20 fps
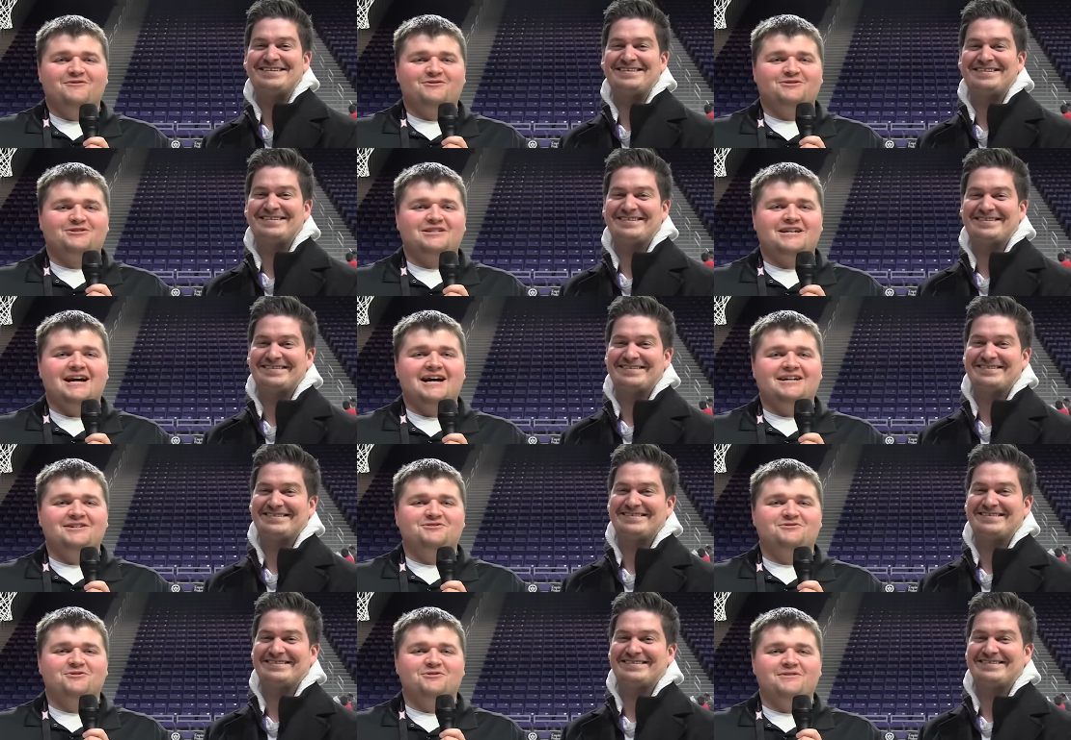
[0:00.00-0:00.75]
Speaker 1: for
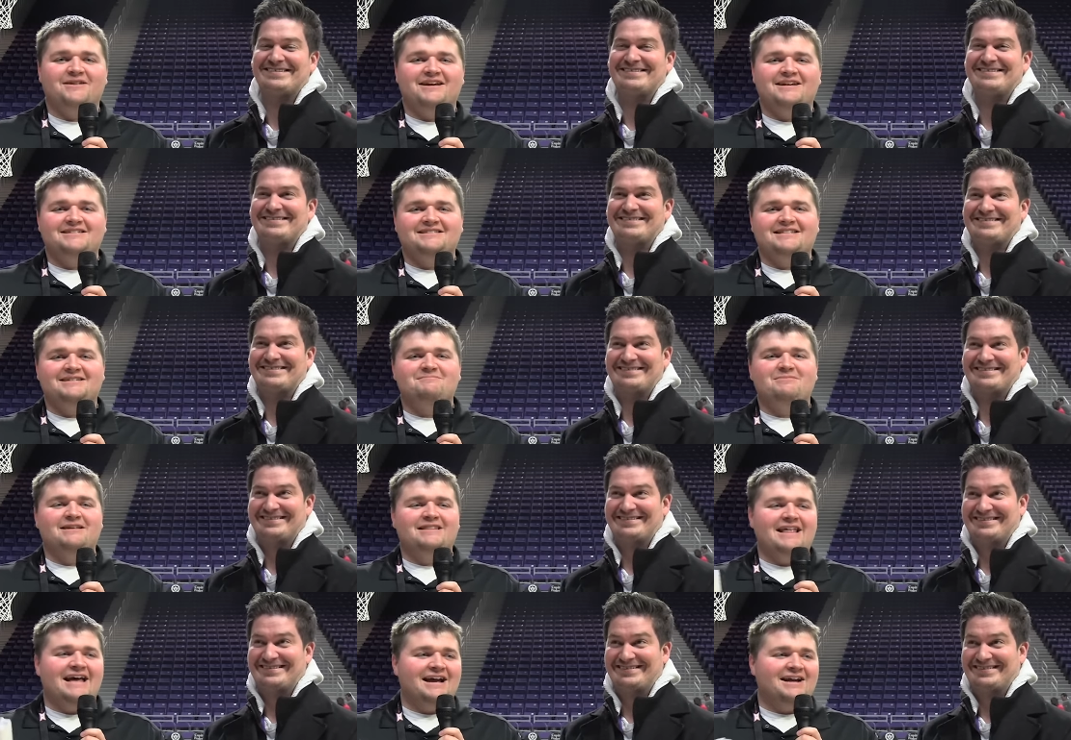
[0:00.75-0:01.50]
Scott Drew. That he's
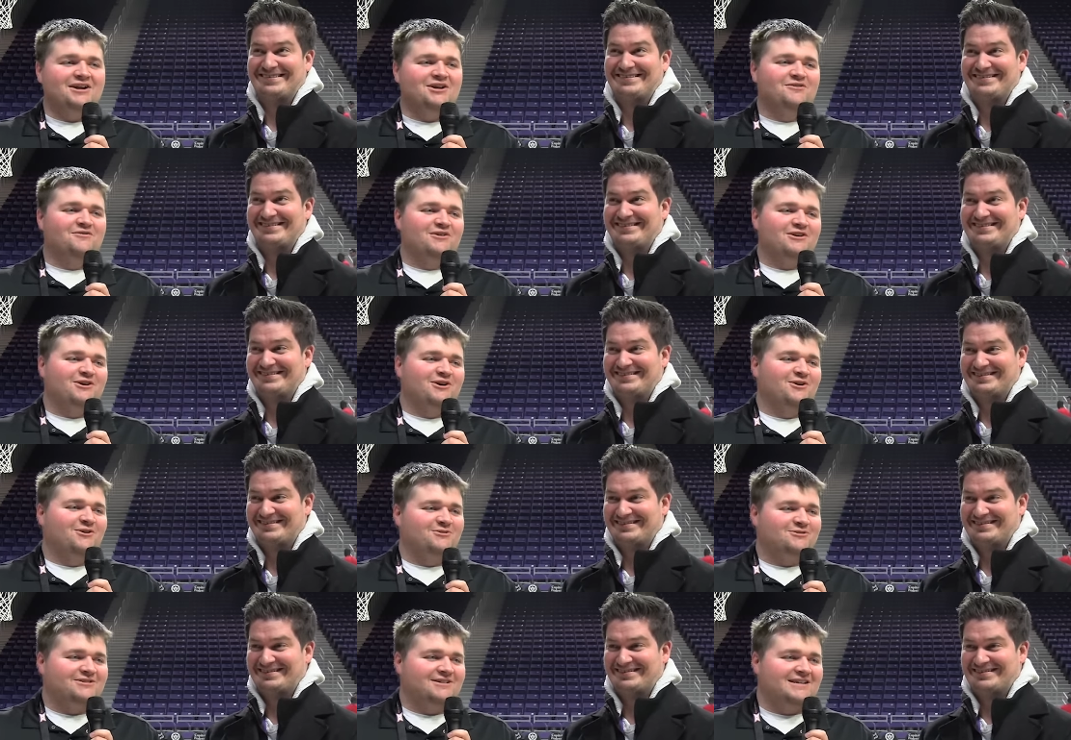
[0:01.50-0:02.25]
been that good of a
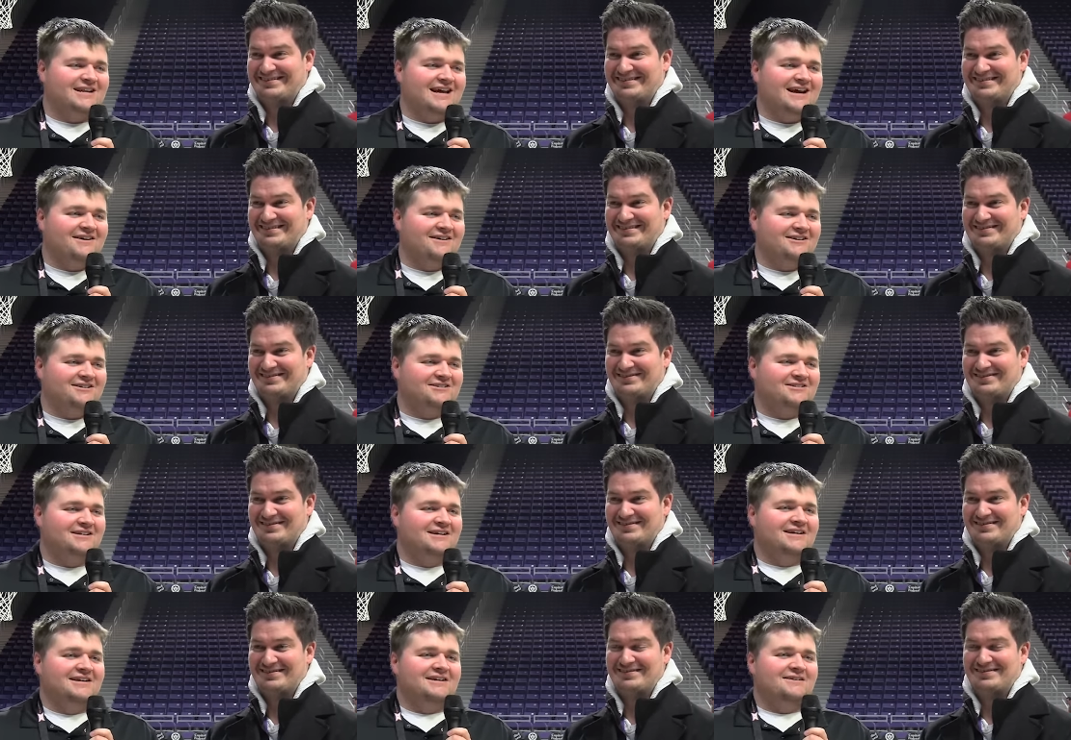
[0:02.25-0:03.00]
coach that now
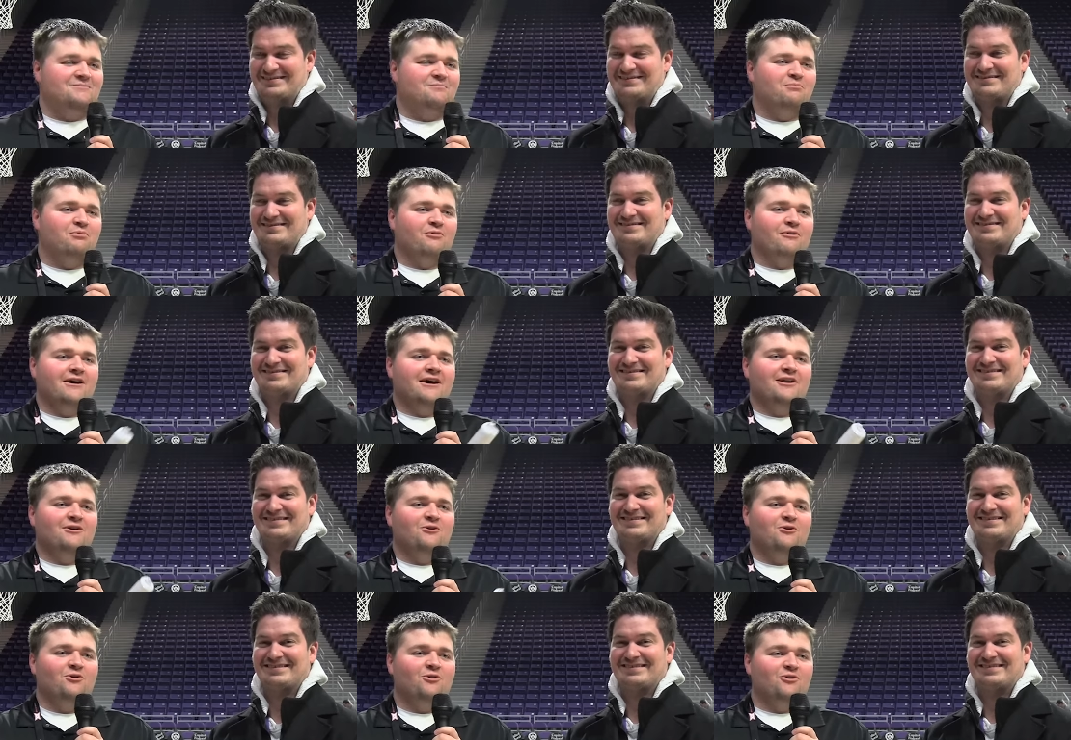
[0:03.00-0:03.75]
he's
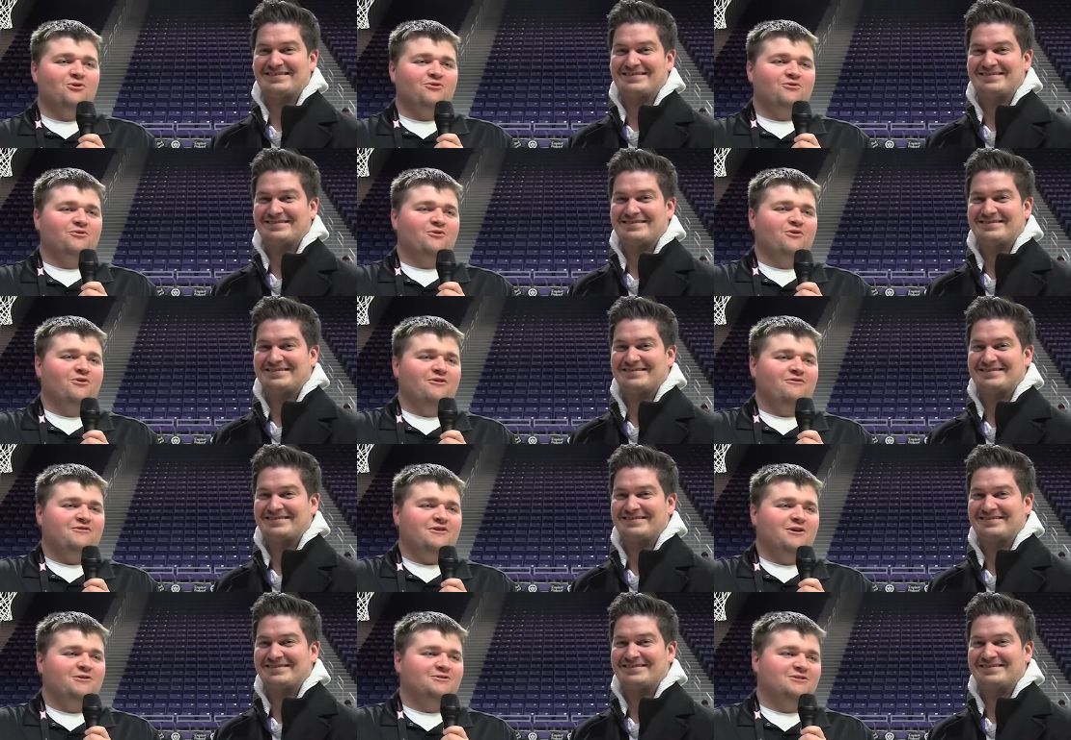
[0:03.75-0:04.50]
bred a whole crew
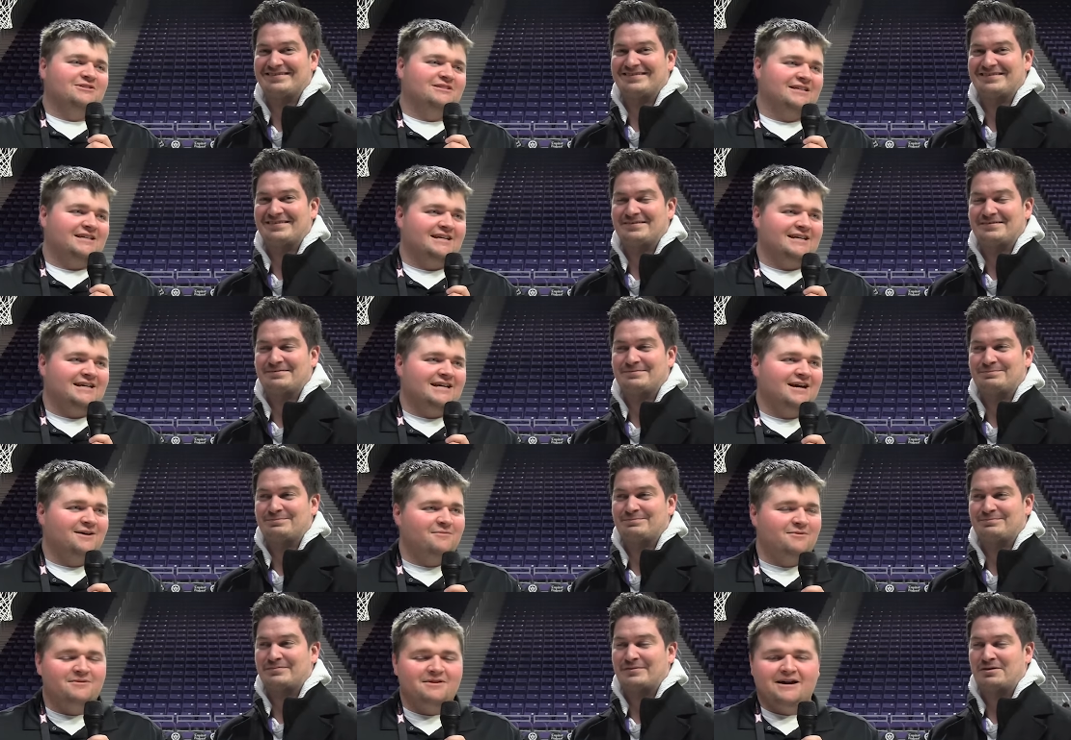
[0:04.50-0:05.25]
of coaches that can
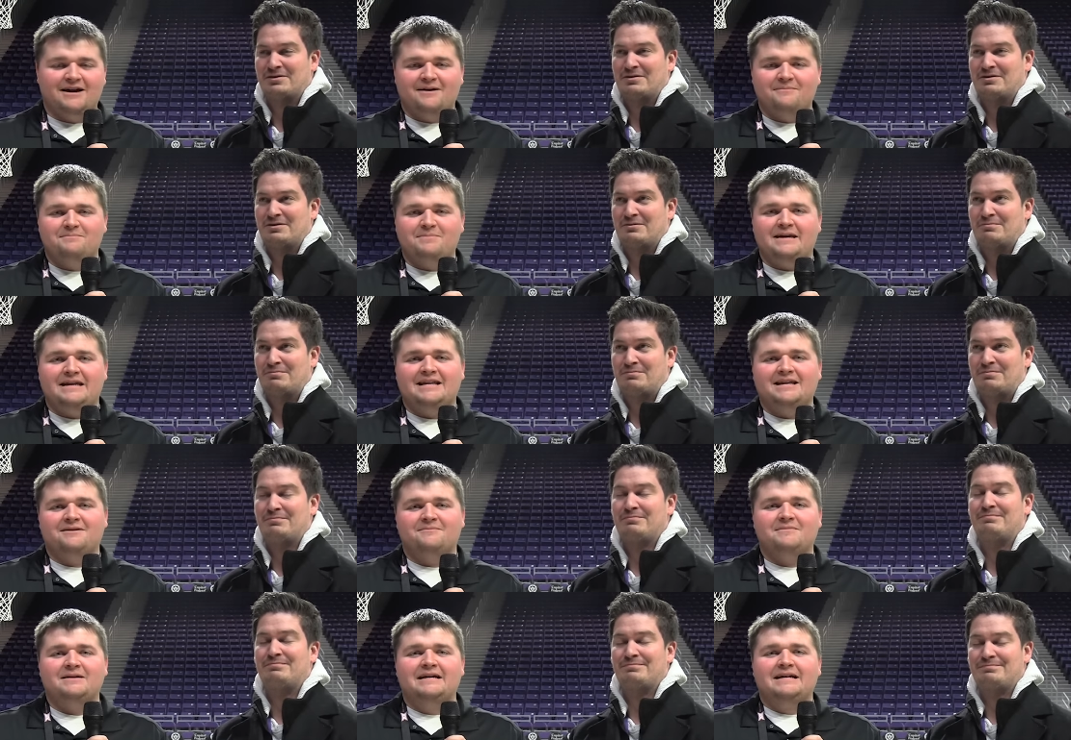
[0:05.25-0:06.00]
come and uh, beat
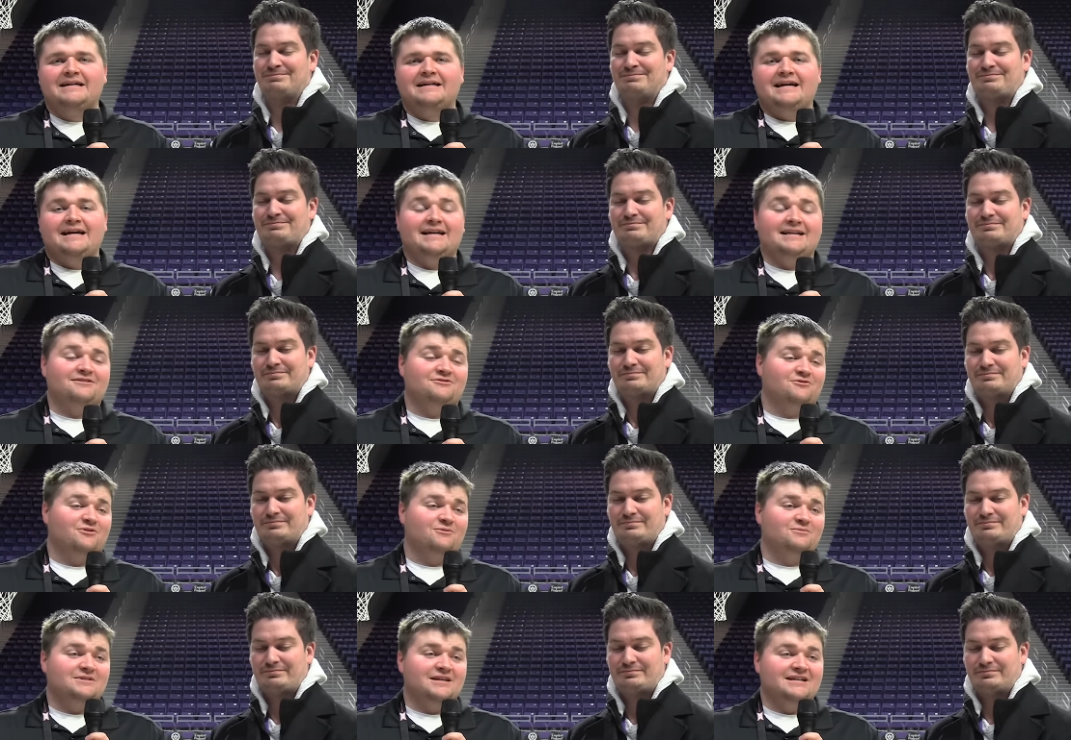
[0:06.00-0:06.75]
him. And
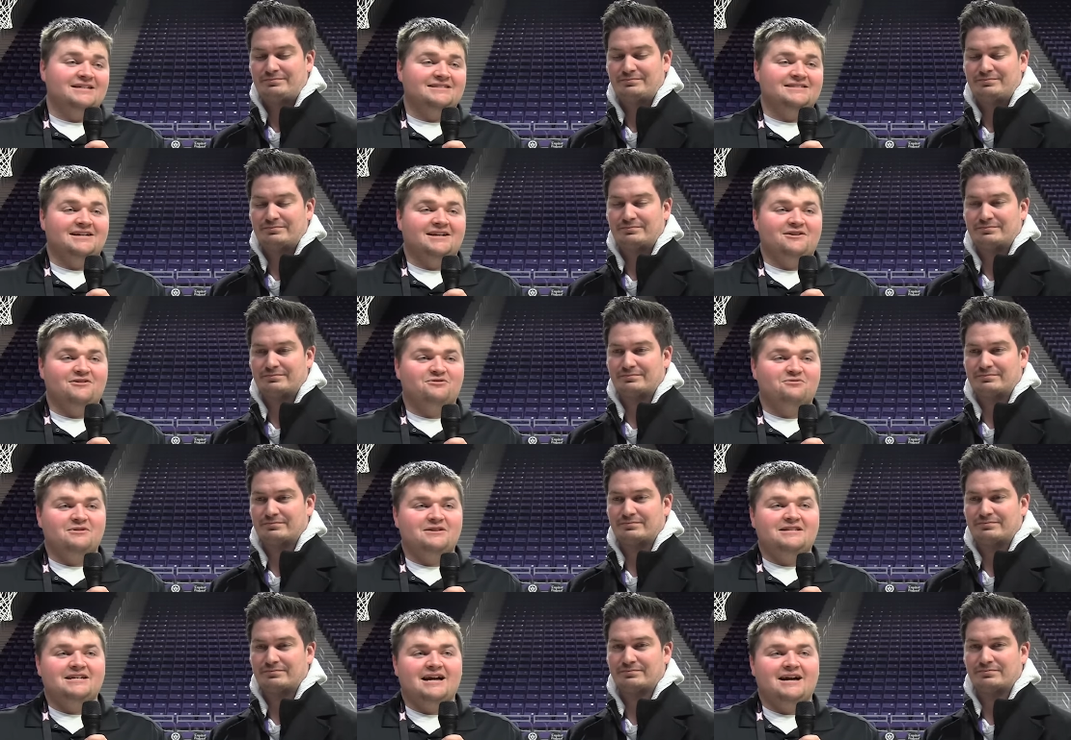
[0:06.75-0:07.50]
Jerome Tang's done it
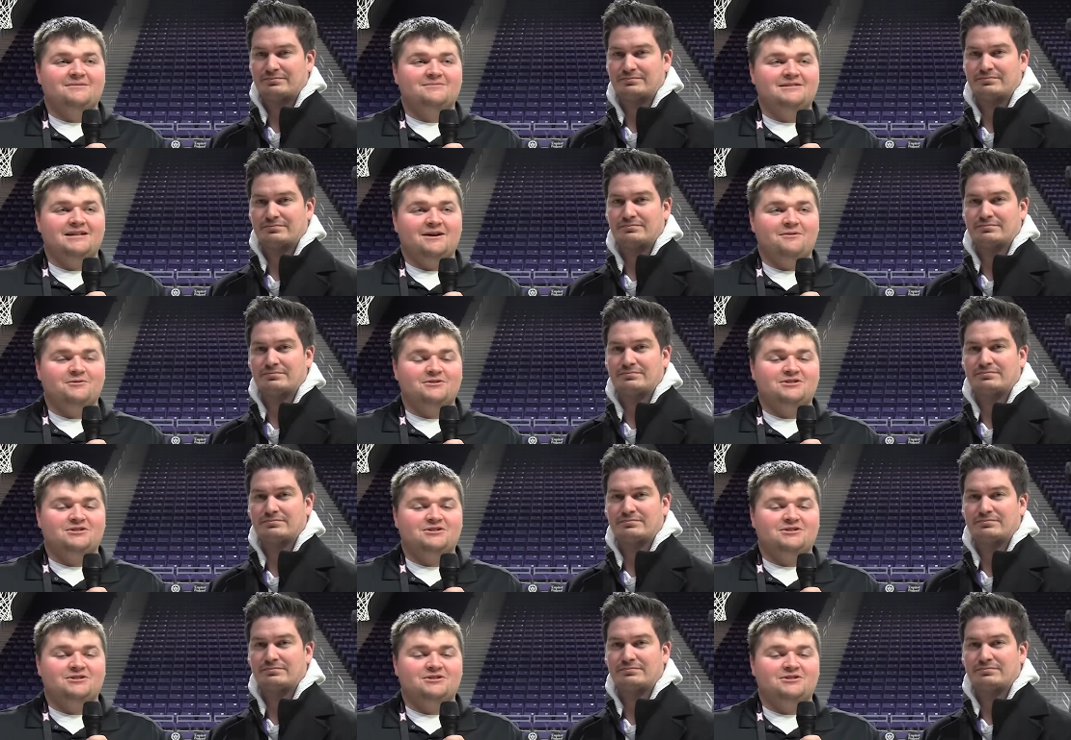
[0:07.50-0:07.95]
three times now,